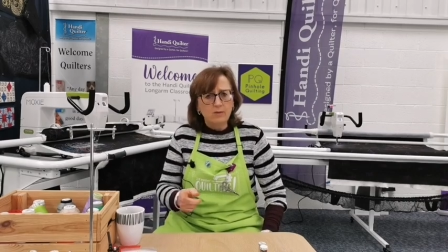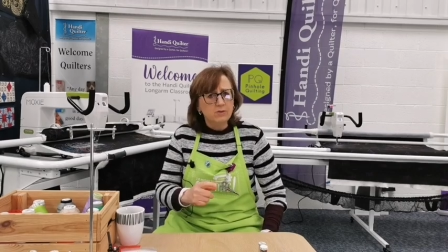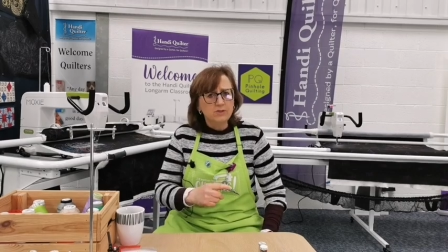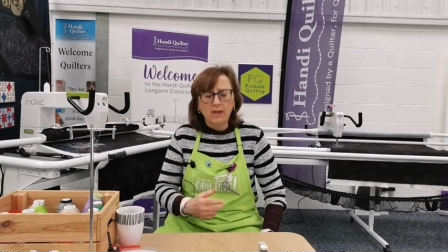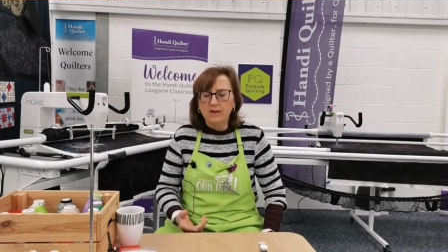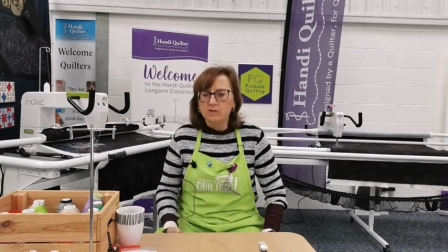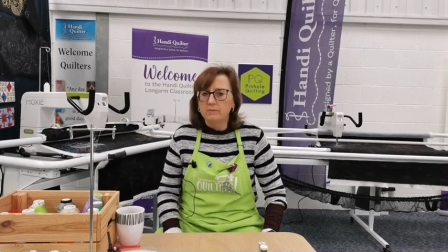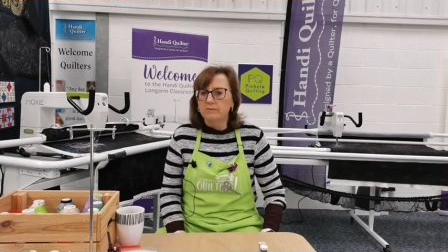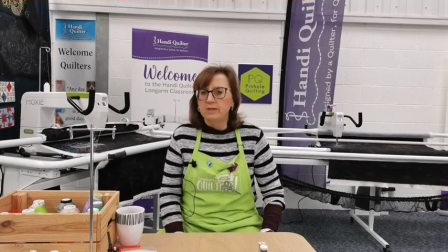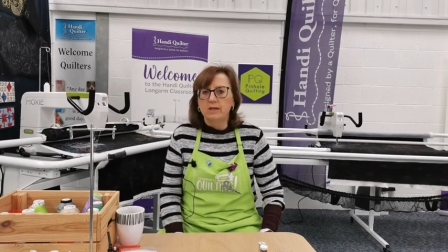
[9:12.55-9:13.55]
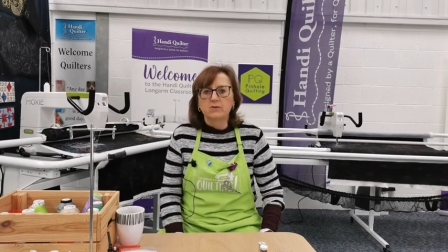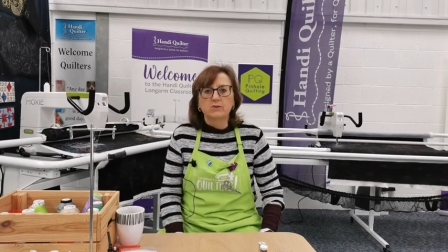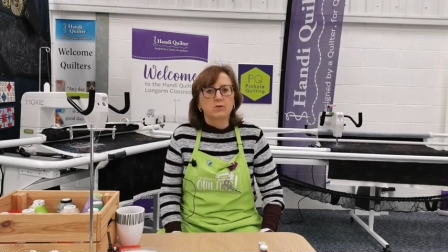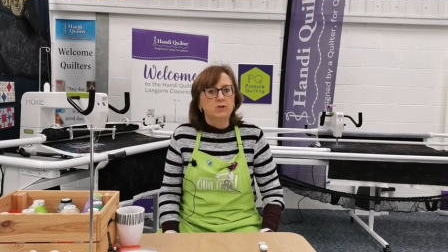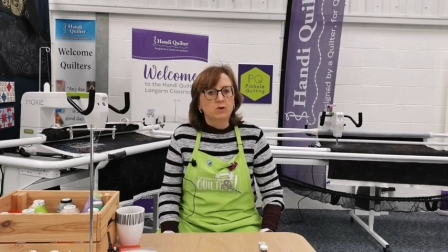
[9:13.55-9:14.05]
There's catch-up
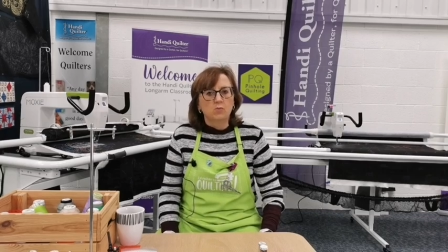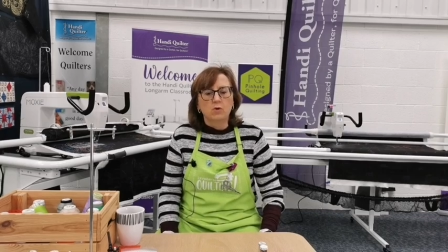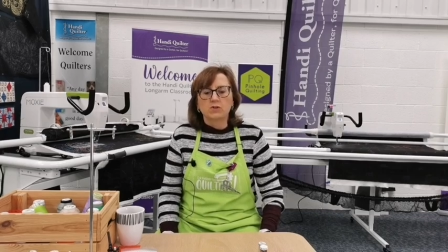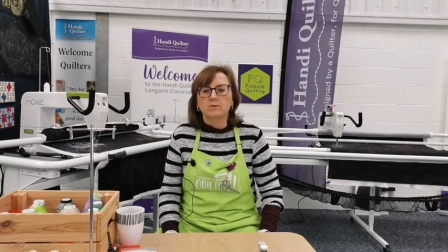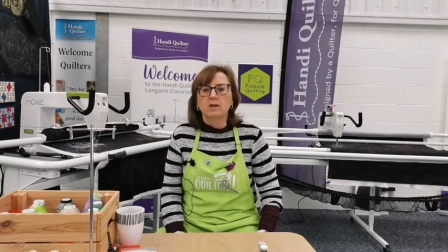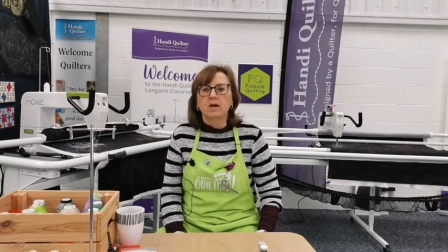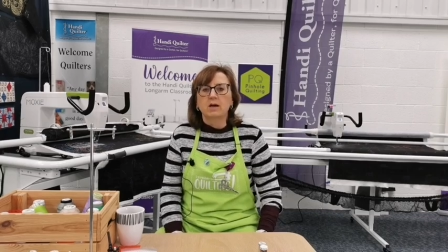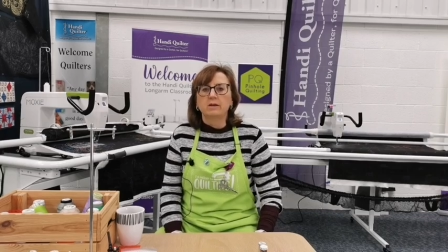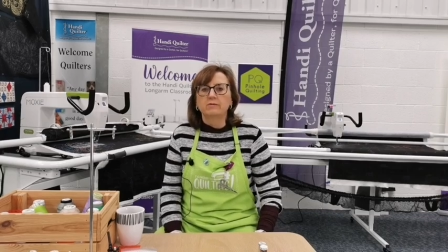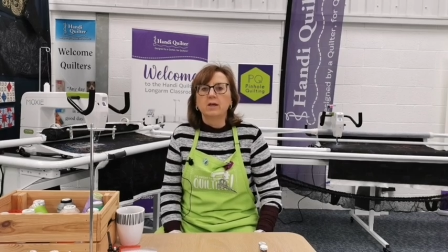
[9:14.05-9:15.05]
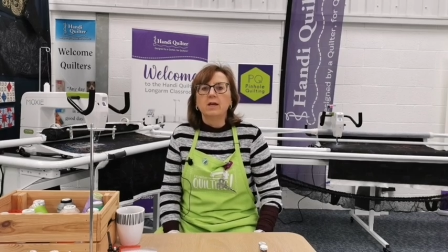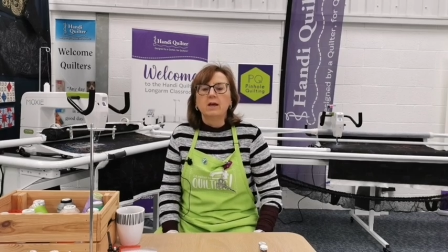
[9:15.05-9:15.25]
videos, or you can watch them live.